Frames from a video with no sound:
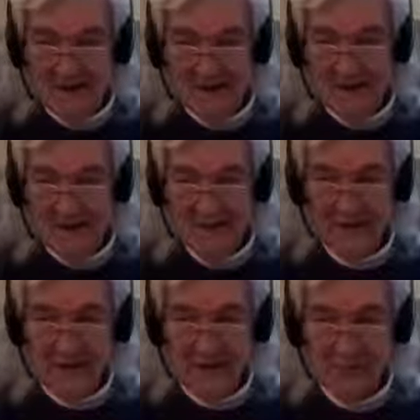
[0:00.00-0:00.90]
I
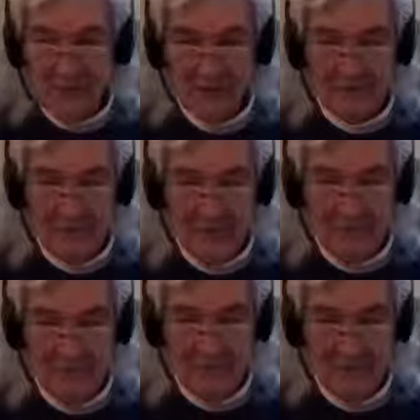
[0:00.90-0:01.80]
think I'm proud of
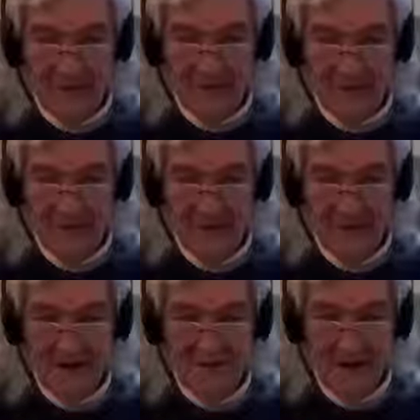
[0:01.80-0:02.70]
them
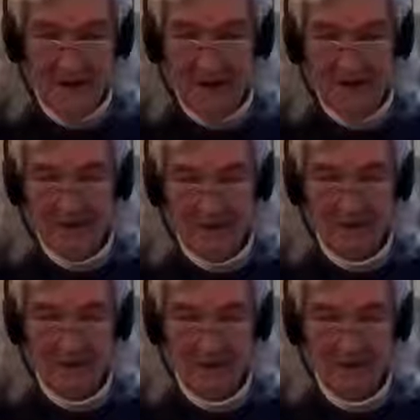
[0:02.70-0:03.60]
than if they made the
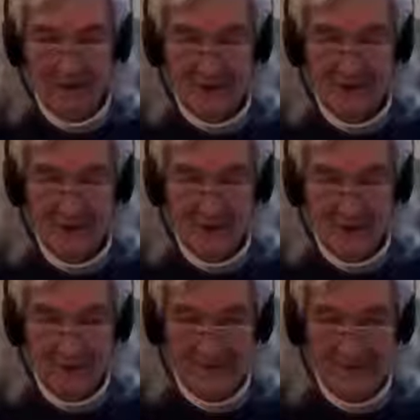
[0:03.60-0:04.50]
honor roll. I see the
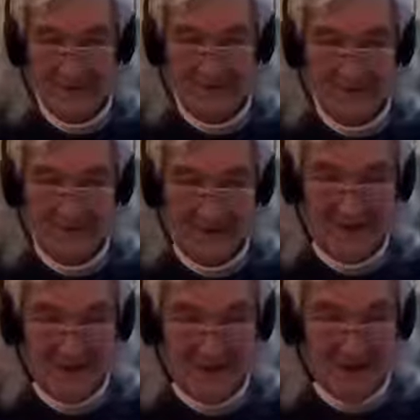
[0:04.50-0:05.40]
bumper stickers.
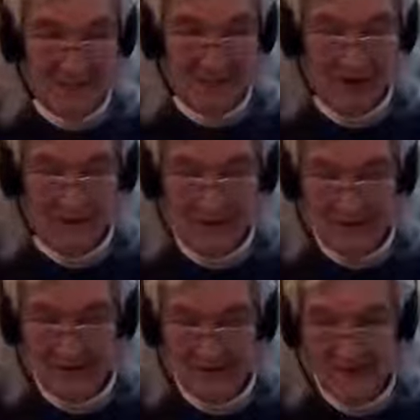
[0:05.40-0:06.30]
Proud of
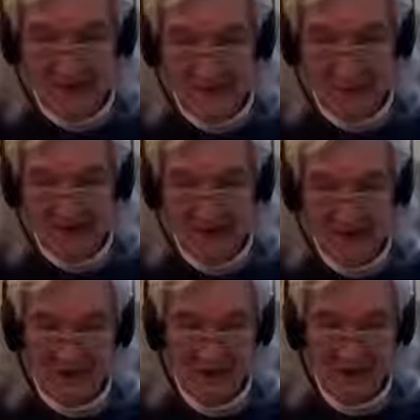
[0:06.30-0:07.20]
my kids for making the
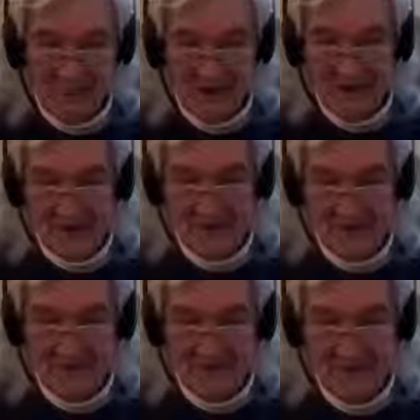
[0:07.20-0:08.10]
honor roll. I'm proud of my
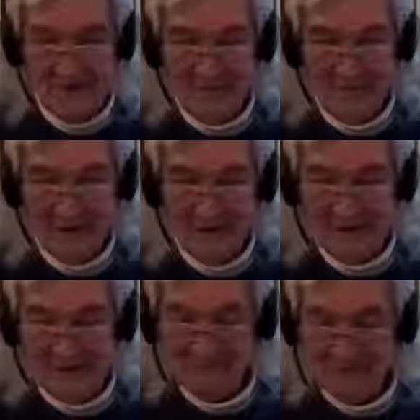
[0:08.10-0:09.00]
kids who never made the
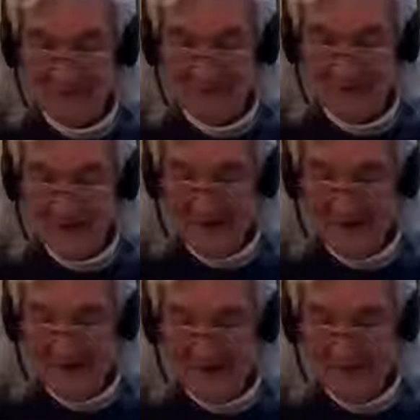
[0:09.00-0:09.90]
honor roll.
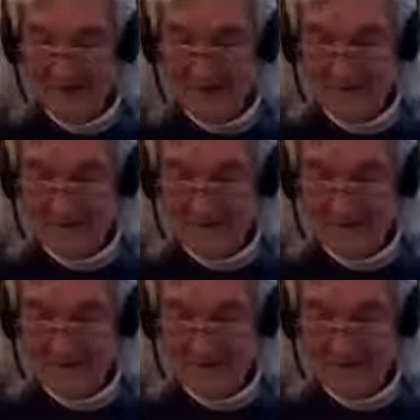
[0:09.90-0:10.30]
But